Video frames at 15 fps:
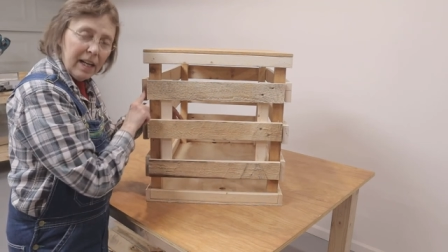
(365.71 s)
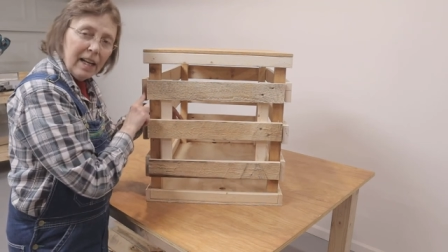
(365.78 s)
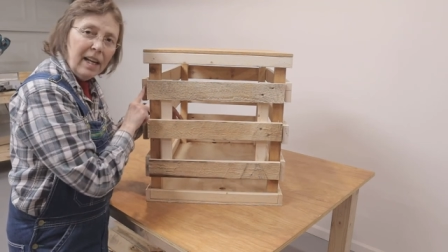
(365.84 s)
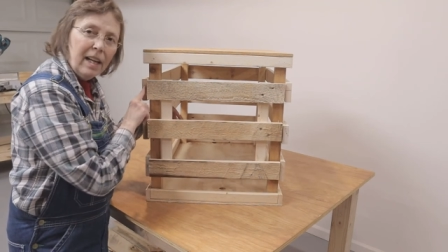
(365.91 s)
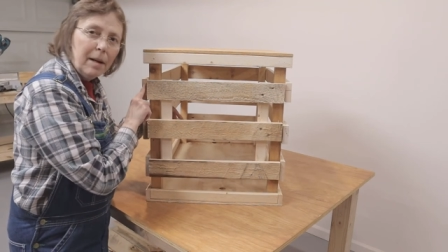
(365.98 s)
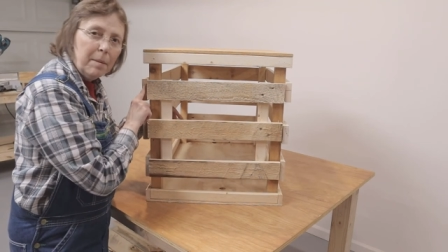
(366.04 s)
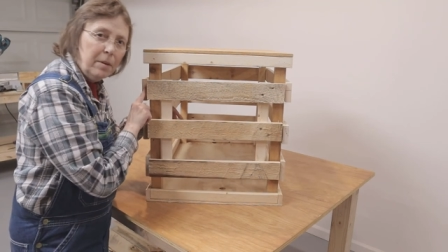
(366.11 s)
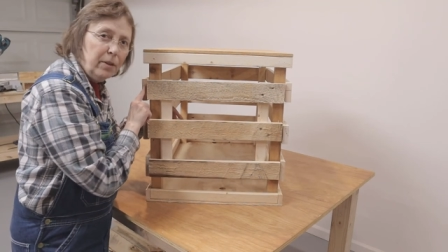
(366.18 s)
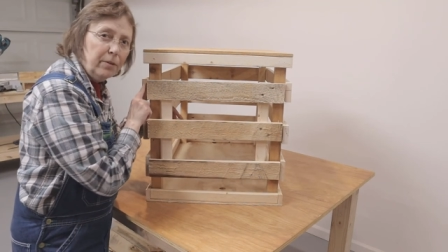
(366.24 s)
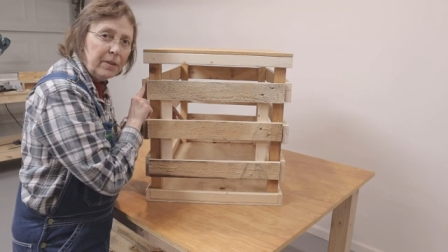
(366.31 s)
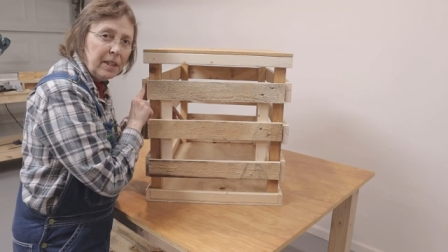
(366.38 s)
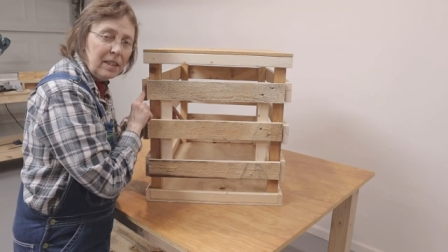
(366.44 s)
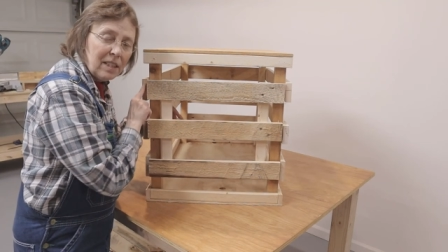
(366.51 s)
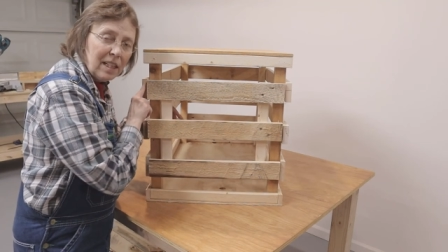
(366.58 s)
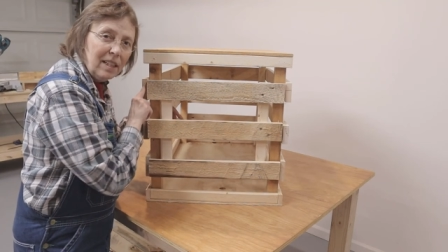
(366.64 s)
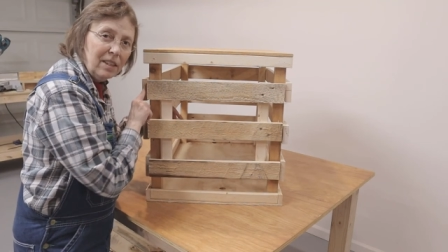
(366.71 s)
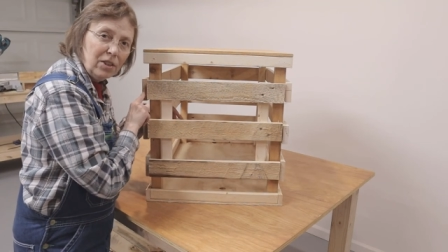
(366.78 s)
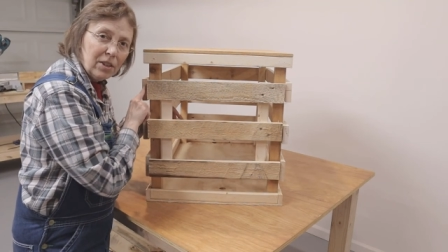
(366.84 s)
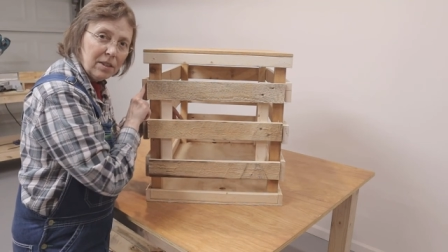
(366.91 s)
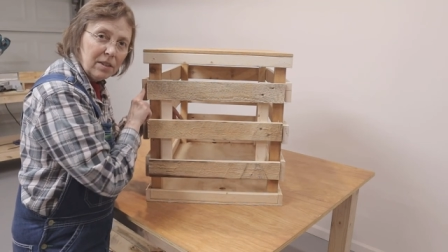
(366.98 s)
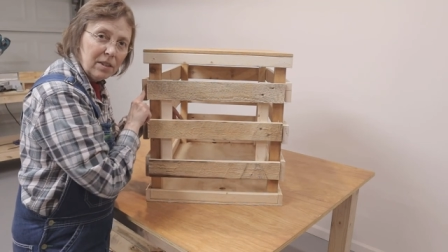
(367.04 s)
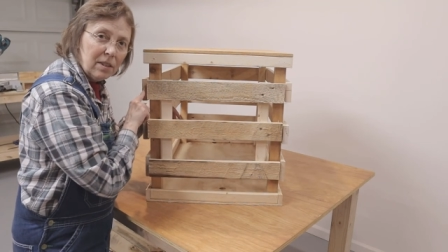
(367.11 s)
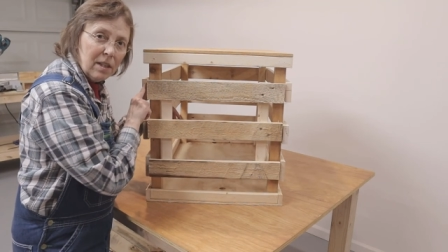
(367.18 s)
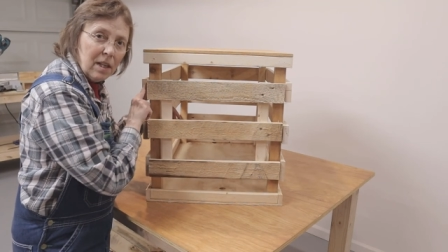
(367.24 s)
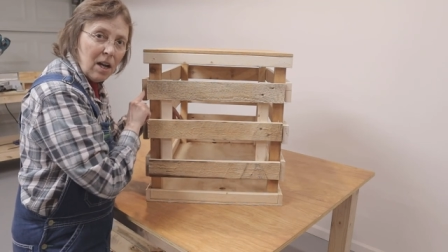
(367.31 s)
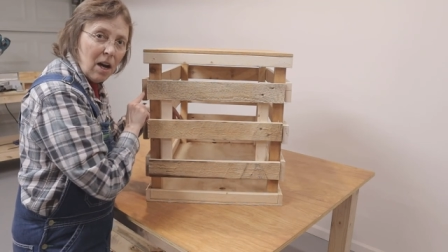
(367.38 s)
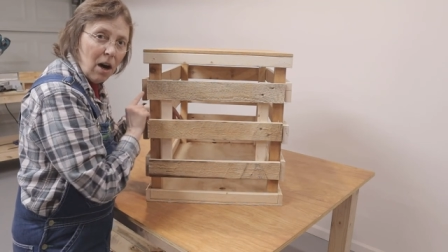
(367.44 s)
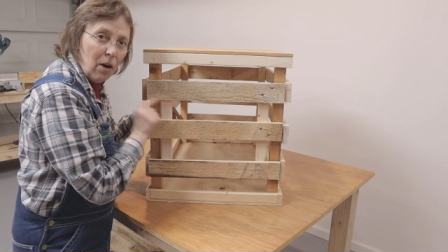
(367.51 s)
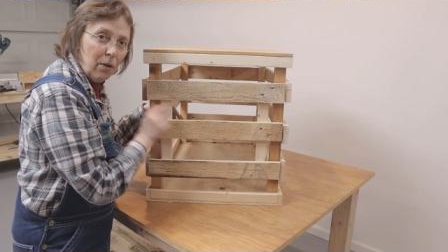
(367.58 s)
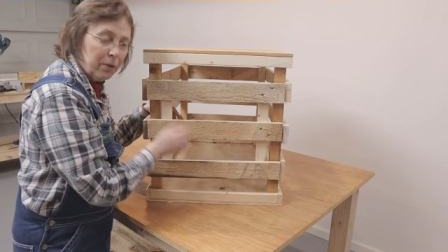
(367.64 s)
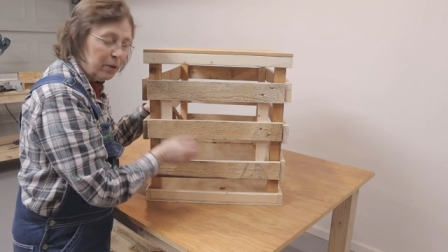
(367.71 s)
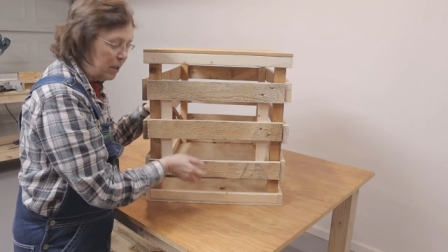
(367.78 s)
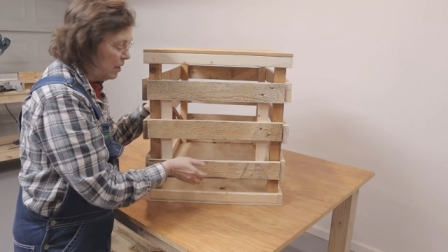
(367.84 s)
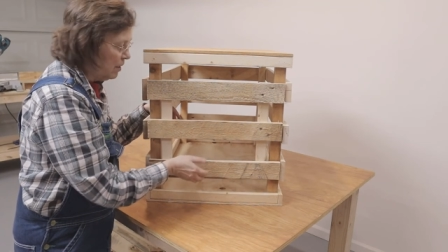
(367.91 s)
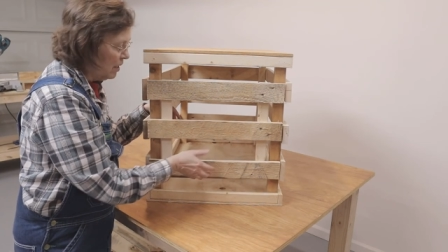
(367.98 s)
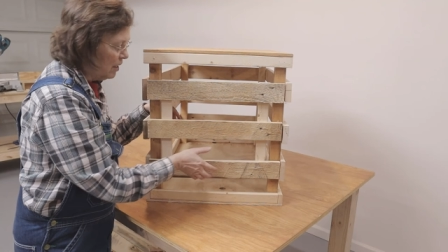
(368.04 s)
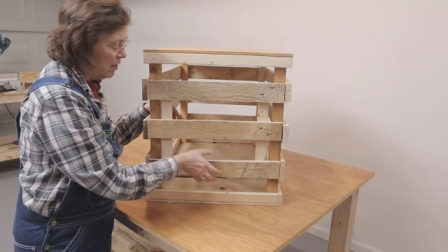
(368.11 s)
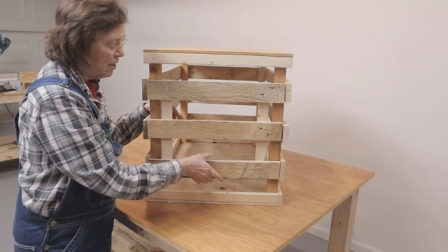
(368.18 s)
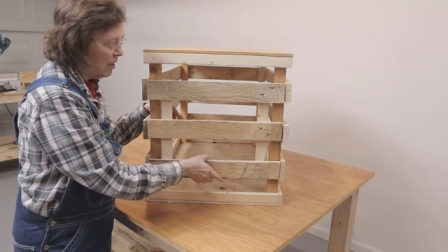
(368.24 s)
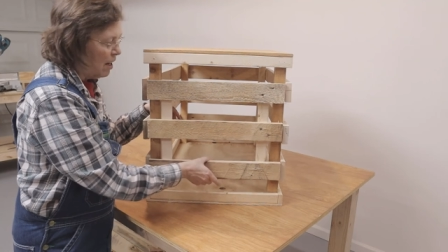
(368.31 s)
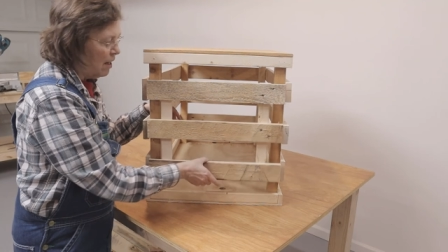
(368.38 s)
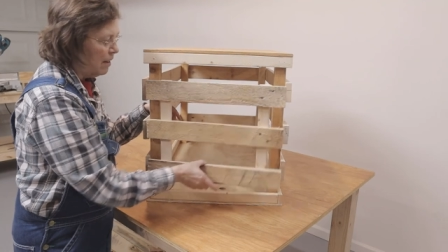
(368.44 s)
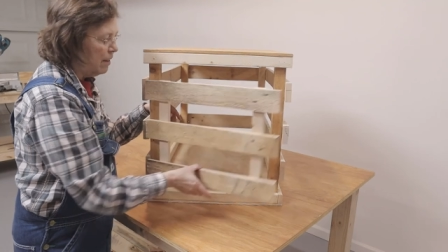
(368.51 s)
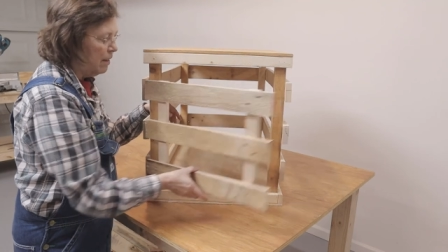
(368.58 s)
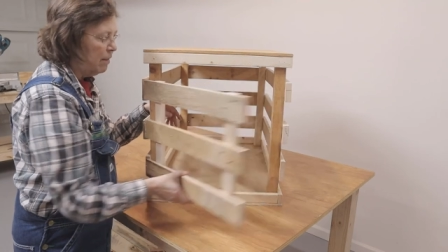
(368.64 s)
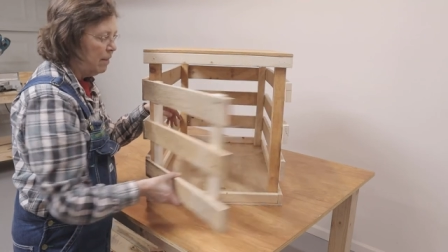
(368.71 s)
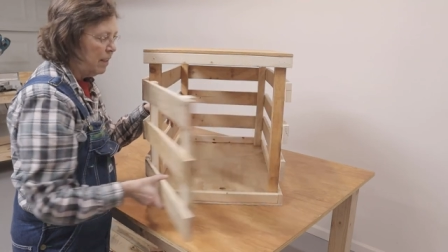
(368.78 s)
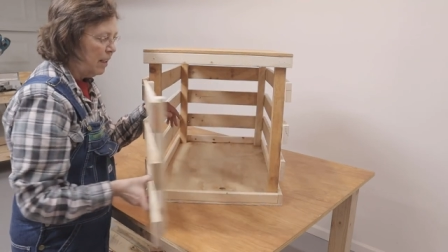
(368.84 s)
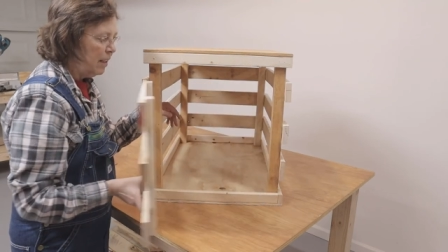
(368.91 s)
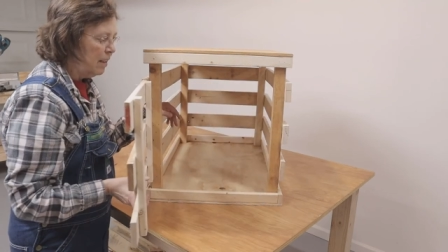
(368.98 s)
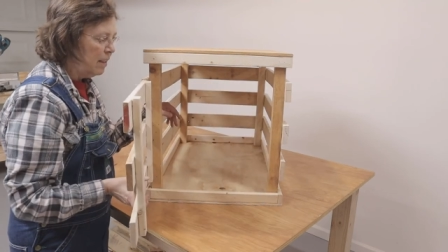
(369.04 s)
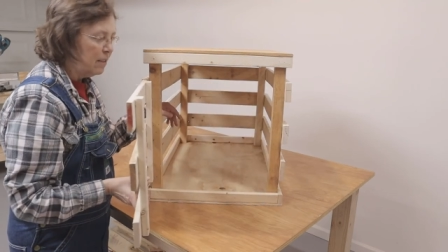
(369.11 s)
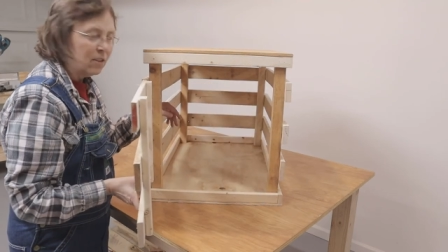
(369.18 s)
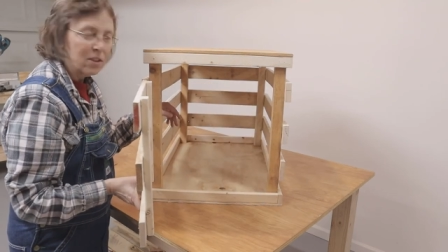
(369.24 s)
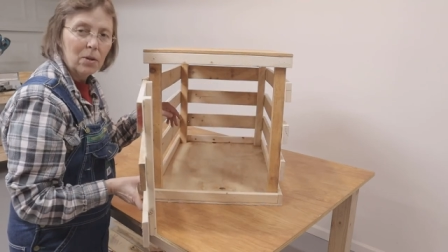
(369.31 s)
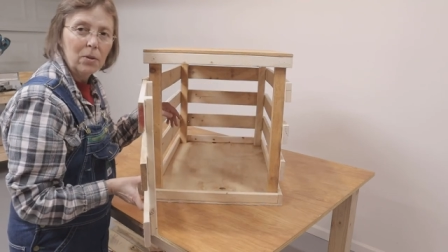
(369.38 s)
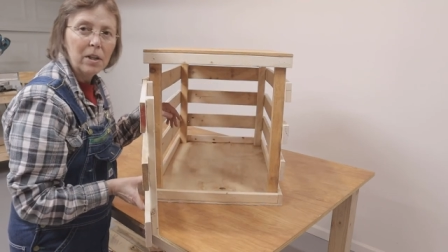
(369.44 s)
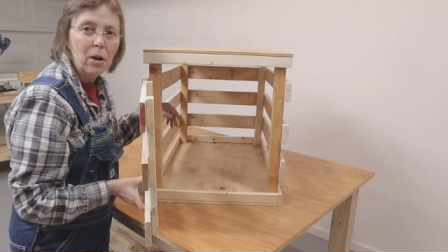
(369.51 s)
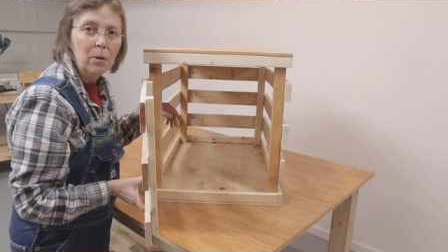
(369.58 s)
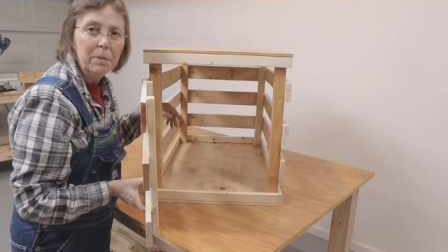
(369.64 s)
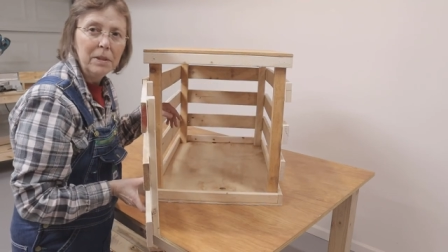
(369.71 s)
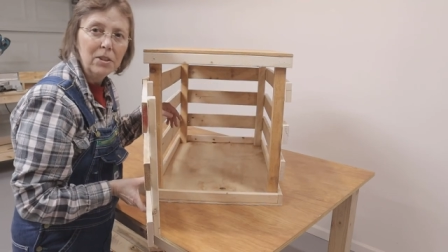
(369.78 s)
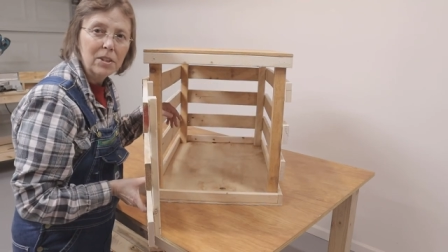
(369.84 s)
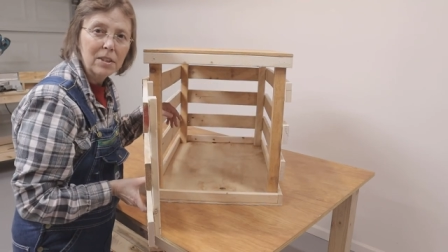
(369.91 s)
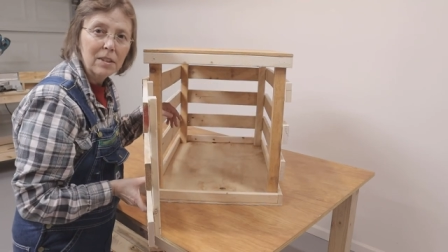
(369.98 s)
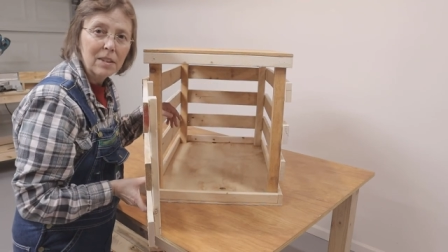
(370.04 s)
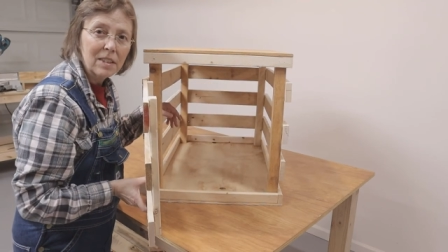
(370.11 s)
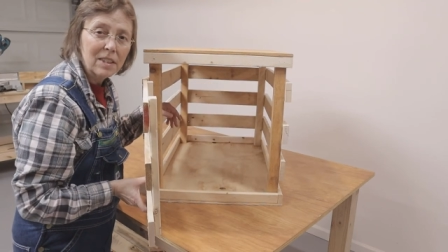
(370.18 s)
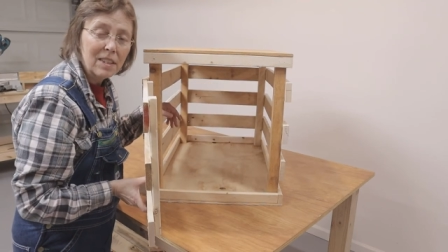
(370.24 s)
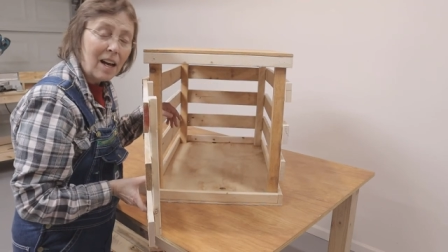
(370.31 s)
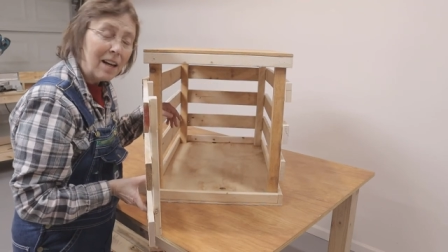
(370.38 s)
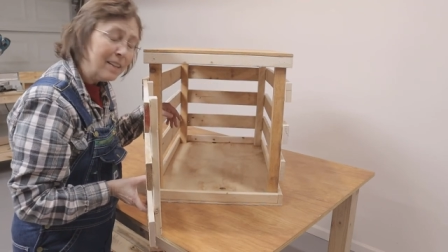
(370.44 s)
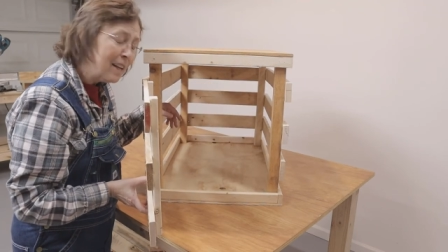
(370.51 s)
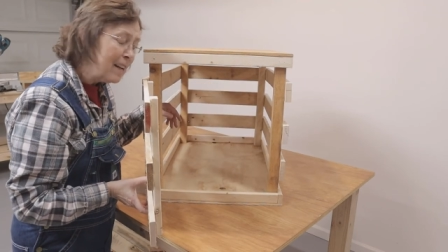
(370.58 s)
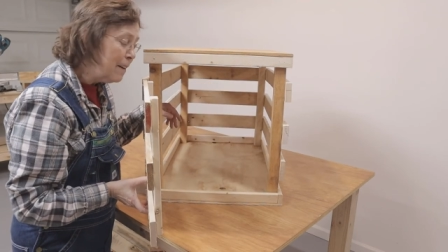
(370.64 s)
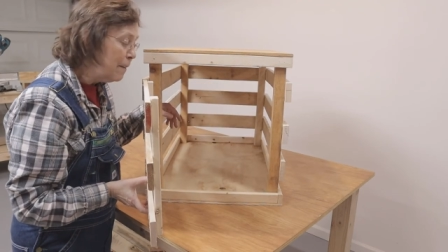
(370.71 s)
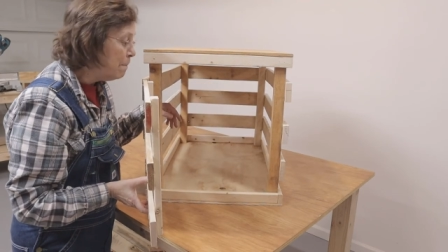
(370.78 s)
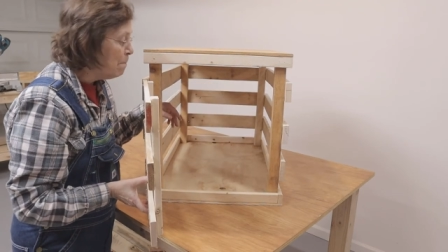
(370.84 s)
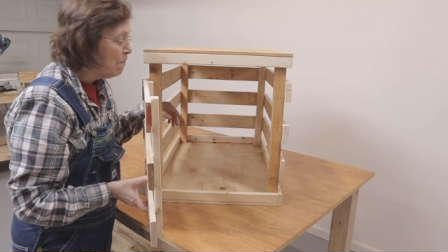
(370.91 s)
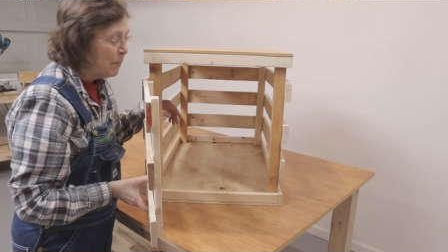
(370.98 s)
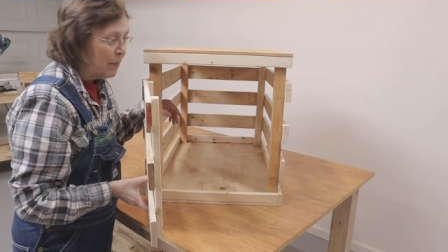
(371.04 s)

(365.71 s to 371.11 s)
And I moved these hinges over to this side. And so it opens to the side down,